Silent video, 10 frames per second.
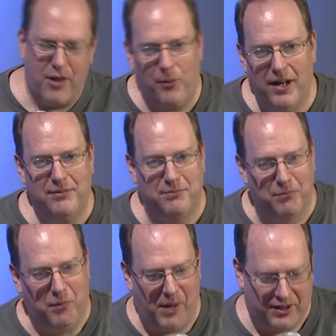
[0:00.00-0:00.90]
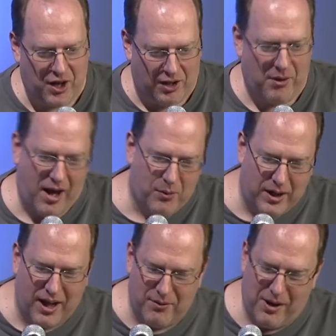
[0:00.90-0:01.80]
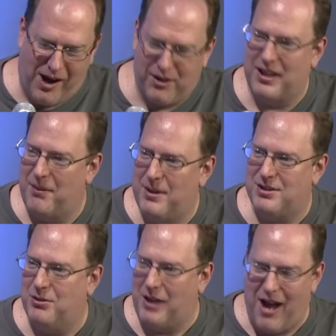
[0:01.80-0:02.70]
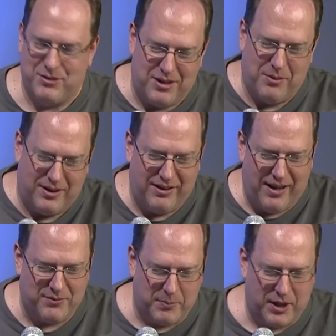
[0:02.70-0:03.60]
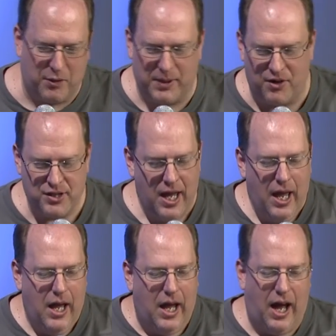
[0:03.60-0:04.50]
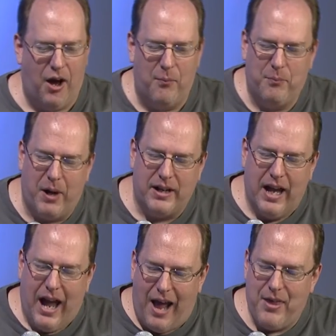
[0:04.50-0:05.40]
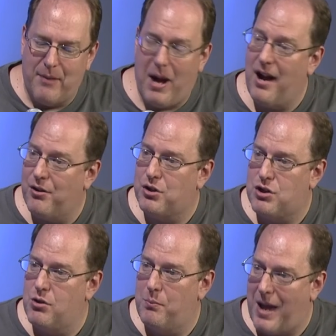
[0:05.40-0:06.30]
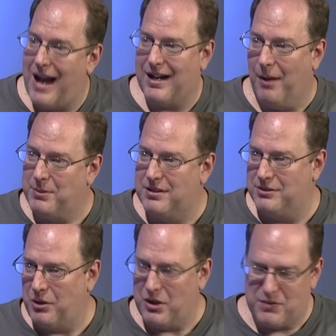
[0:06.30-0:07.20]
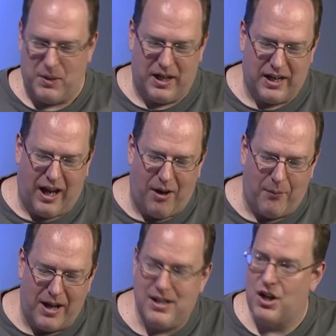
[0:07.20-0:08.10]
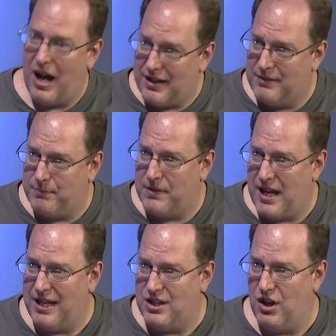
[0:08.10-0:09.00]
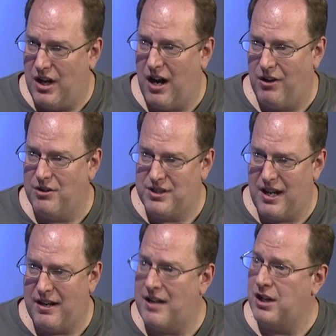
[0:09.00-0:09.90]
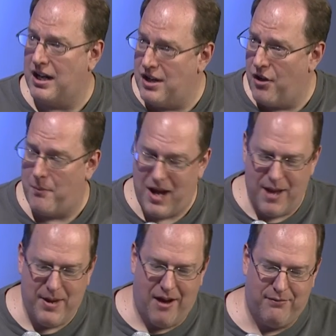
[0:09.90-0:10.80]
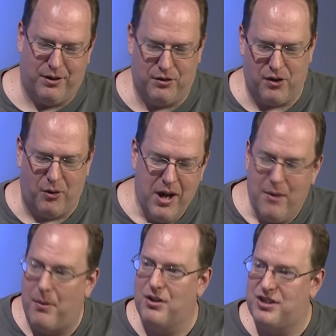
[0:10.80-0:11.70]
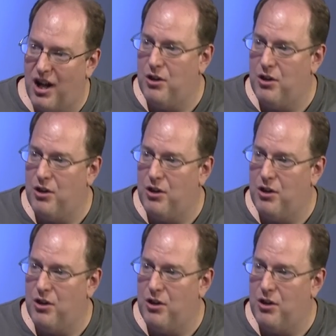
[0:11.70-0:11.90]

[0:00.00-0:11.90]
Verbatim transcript: the way, we're back to Colorado mm-hmm. again. Yeah. How could they be so lousy when they have I so know. many good players? Um, but and then my other two backups, so to speak, um, I did not take Giancarlo Stanton. I took another Miami outfielder though, Marcell